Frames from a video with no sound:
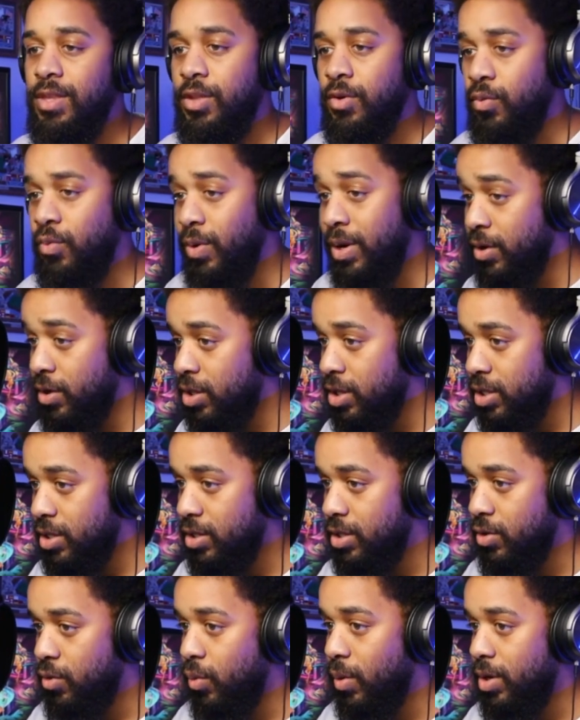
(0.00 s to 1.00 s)
The winner of the,
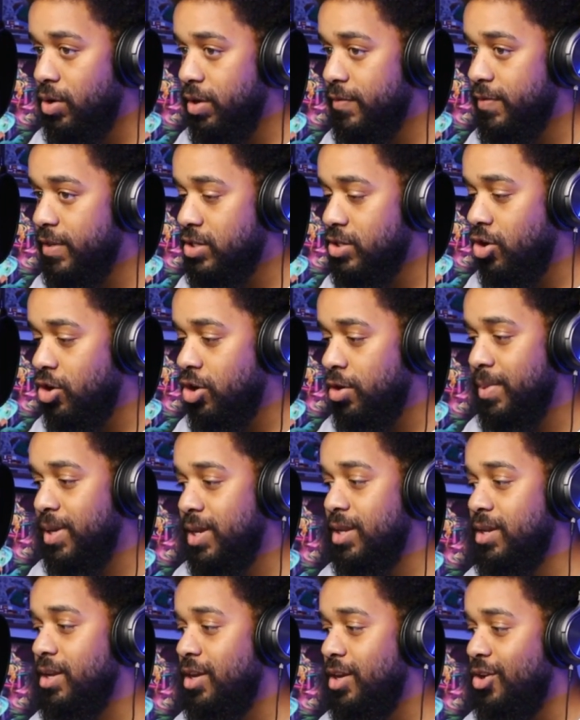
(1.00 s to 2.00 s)
the, winner of the
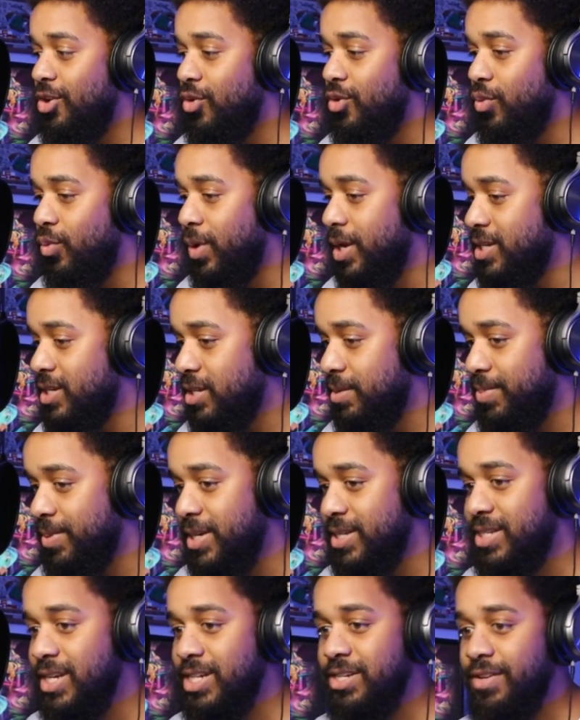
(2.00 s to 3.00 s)
tournament wins the
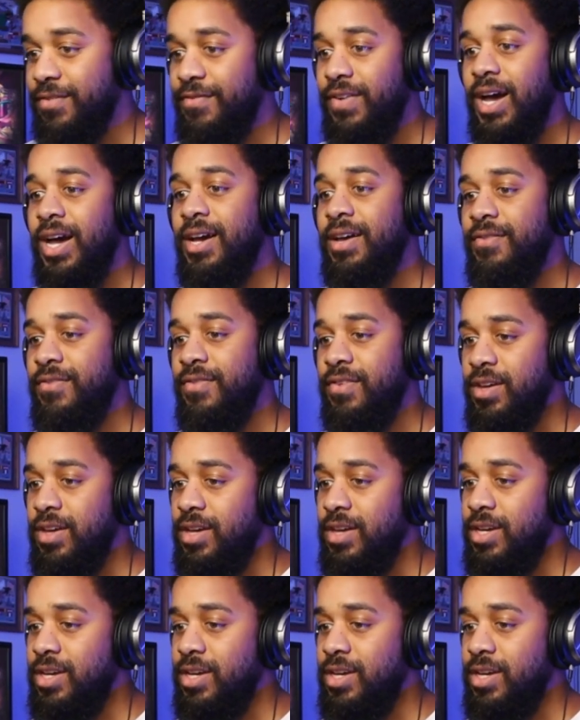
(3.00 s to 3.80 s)
PlayStation 5.